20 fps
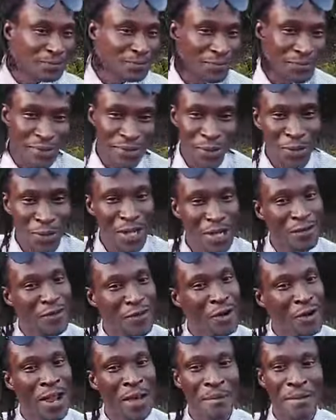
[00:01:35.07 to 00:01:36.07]
you know, on a
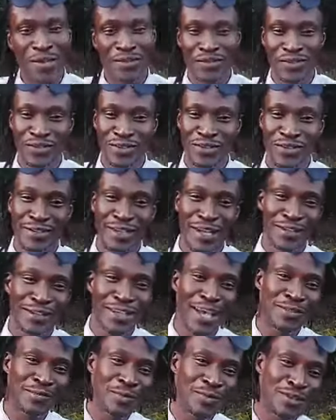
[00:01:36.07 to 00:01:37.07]
regular basis, this na
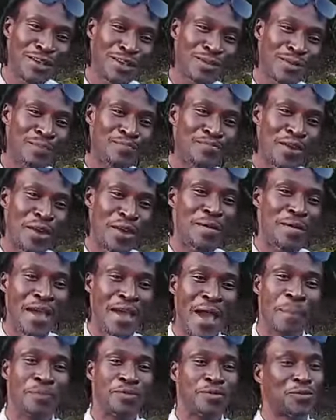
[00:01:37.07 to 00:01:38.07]
Tasmos Sliz
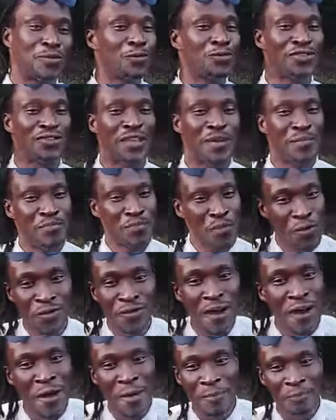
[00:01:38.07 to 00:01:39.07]
episode same
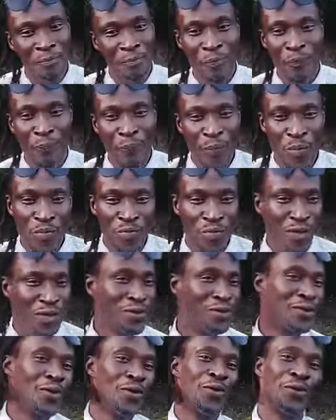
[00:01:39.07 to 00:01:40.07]
program, you
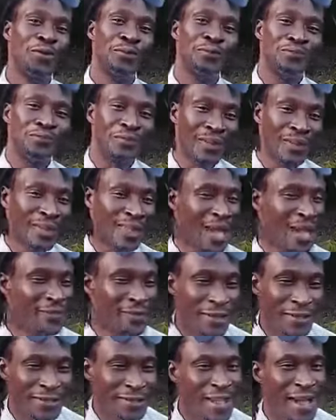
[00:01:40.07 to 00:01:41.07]
know, live
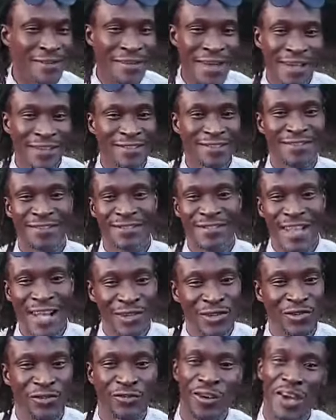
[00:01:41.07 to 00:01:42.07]
and direct,
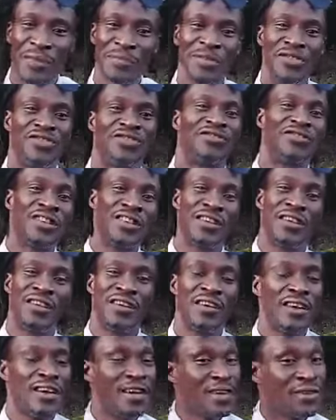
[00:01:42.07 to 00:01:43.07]
natural mystic.
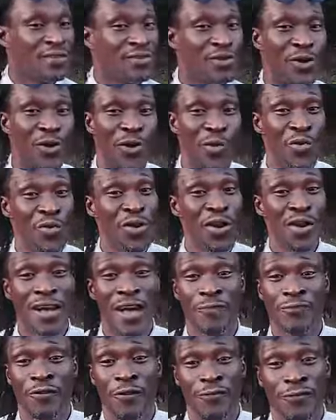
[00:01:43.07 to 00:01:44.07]
So we not
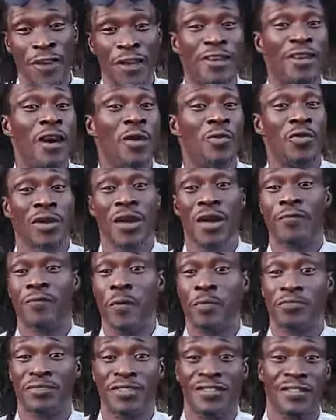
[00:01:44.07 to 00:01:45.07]
come for fake, we not come
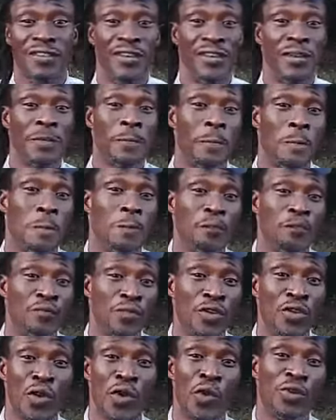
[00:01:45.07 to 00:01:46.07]
for pretend.
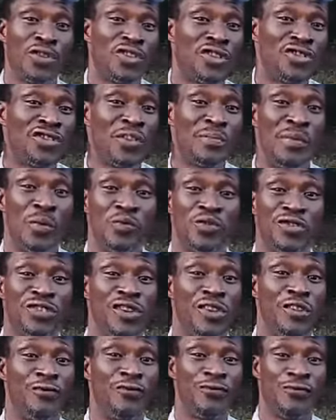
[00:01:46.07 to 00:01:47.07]
You know, we just to be
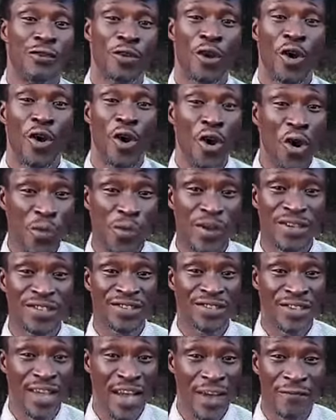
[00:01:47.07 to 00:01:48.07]
ourselves,
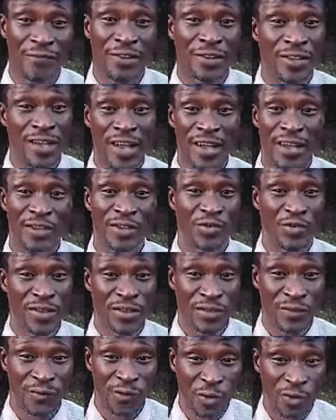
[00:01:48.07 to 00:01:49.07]
always, every day,
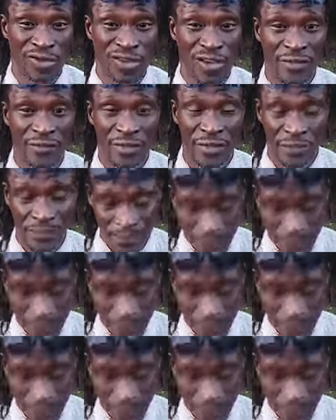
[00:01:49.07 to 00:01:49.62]
24-7.